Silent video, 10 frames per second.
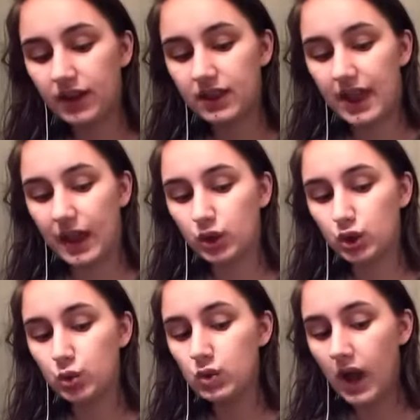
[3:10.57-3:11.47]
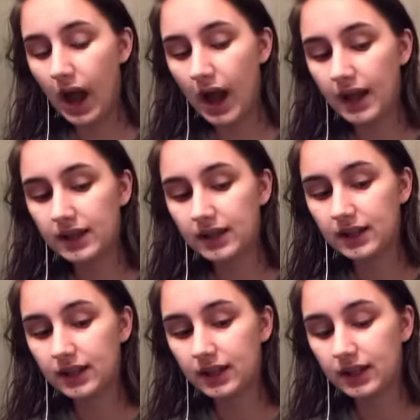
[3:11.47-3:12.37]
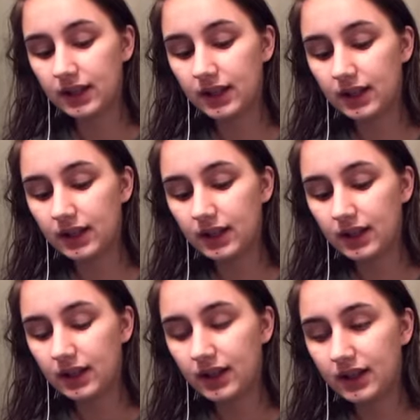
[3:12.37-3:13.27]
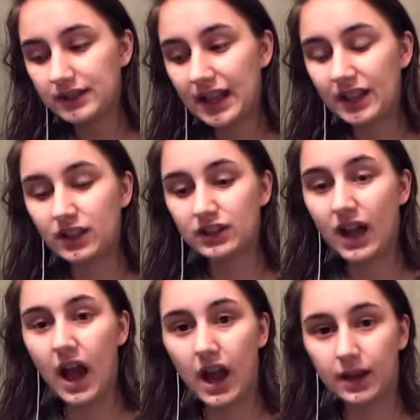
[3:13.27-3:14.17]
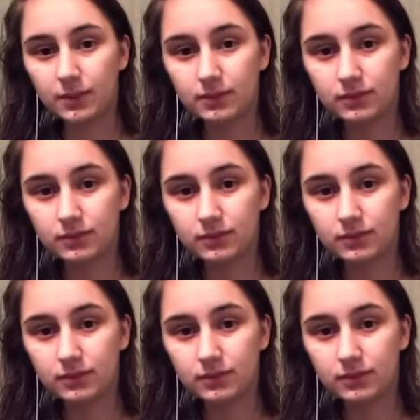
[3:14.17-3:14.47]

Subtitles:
that do not take their time